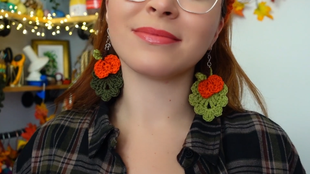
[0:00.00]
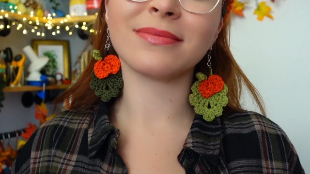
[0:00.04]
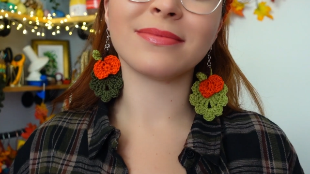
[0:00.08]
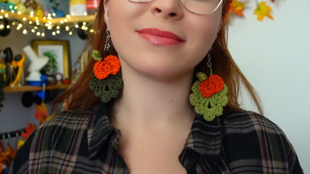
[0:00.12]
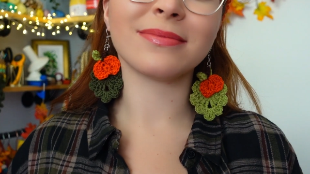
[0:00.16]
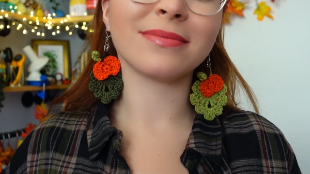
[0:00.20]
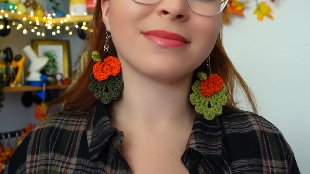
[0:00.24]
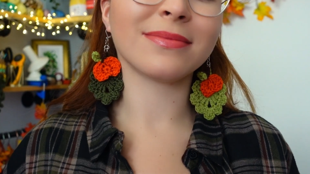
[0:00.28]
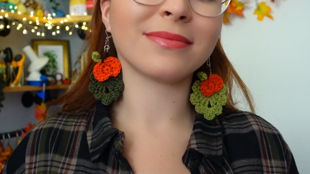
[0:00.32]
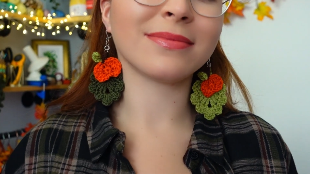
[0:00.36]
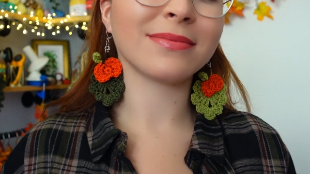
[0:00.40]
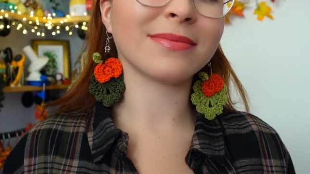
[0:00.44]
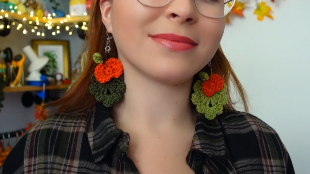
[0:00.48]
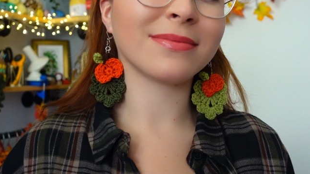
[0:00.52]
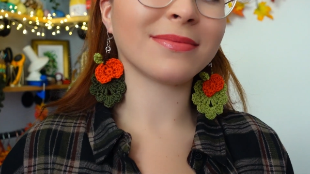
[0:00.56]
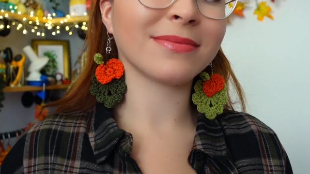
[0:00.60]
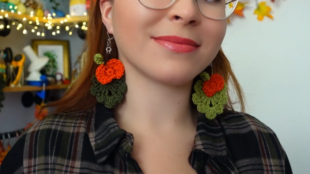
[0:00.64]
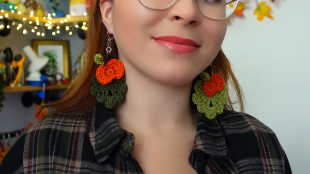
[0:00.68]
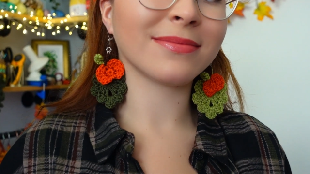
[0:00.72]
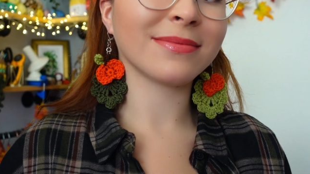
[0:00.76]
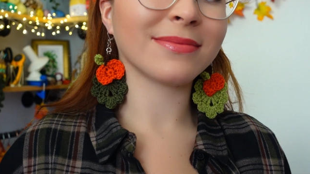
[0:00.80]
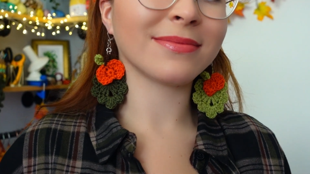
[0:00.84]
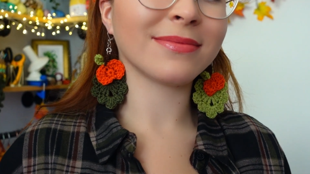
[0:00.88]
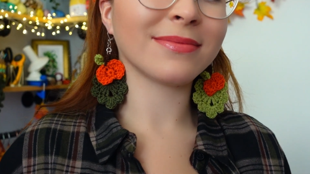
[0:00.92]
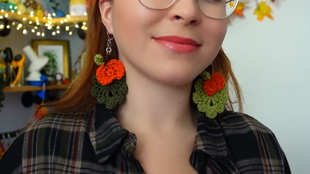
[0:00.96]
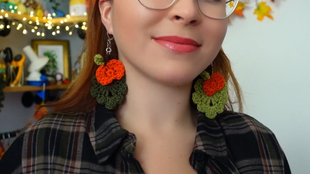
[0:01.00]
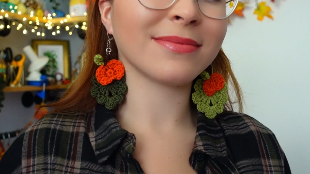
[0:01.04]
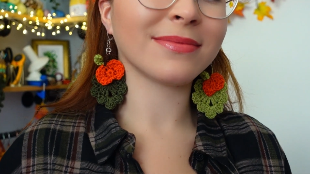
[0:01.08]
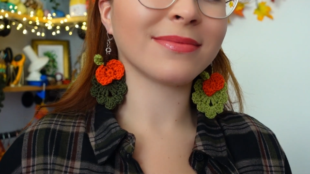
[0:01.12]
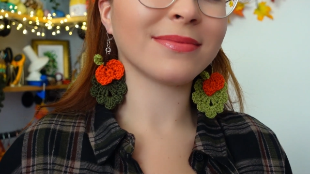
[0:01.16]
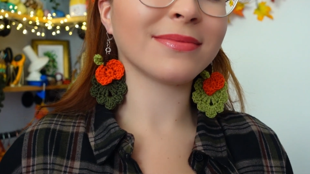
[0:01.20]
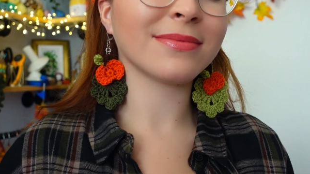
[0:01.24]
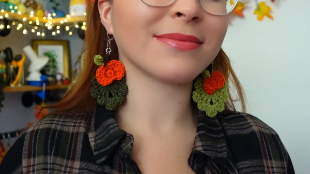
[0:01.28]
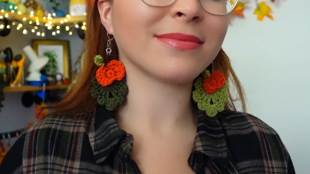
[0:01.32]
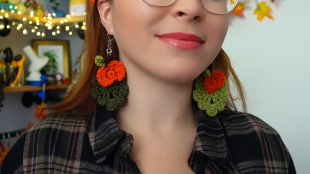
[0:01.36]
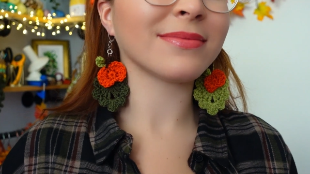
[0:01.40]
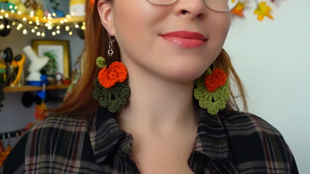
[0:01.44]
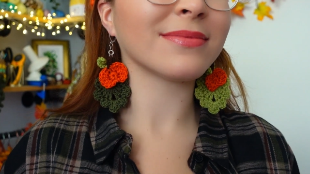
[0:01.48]

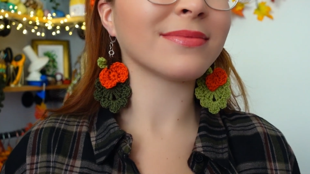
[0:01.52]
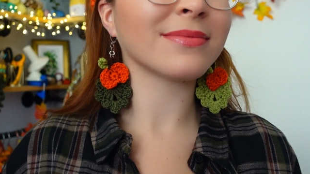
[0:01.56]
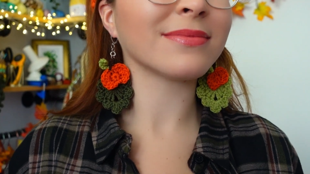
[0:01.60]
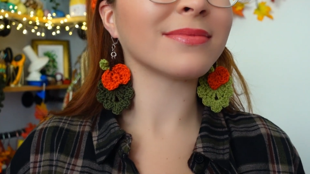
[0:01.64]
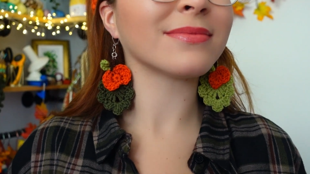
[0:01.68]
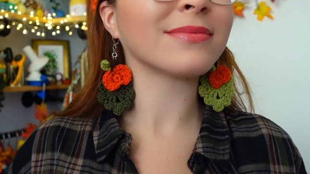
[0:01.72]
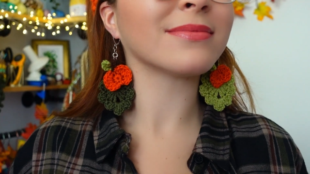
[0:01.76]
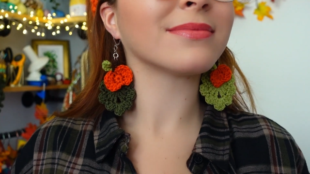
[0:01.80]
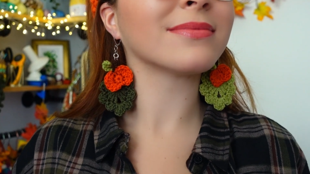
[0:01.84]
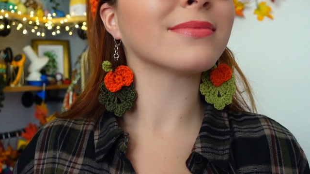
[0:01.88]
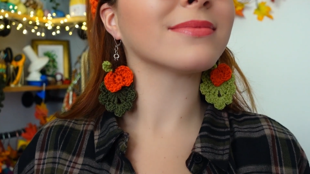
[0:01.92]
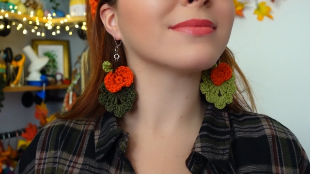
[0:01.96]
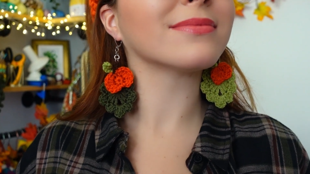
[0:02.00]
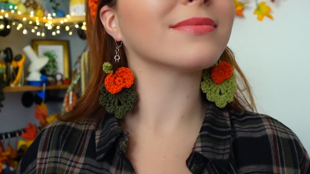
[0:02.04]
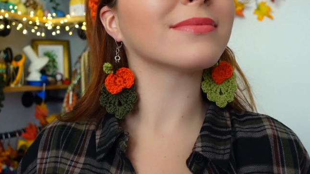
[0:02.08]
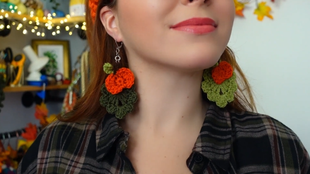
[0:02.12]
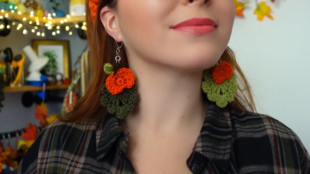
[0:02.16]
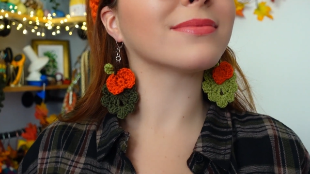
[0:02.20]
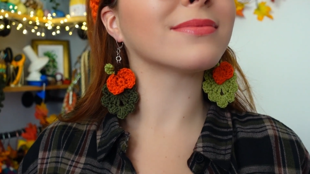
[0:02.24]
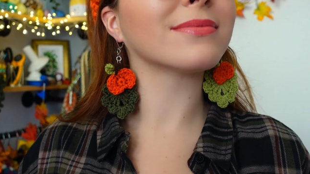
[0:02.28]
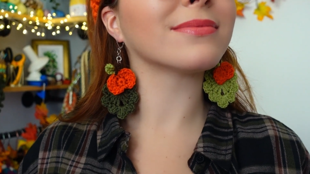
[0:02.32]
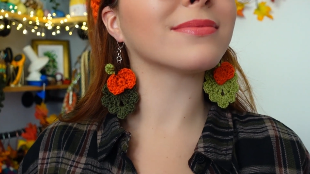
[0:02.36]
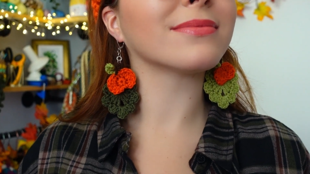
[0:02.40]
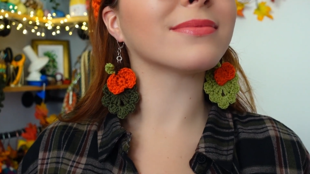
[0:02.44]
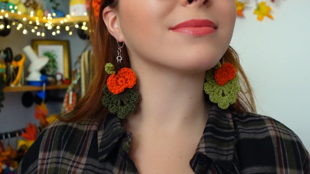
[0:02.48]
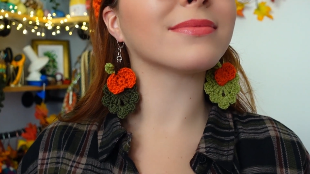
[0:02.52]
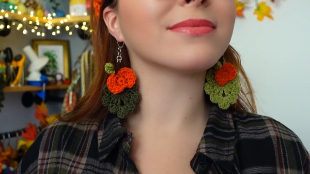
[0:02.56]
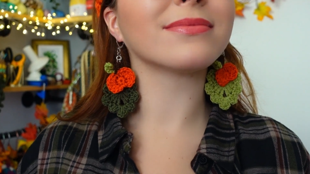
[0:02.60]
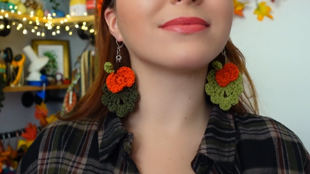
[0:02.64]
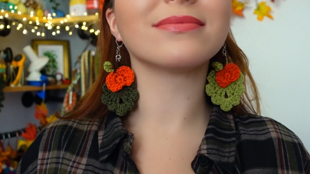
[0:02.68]
[no speech]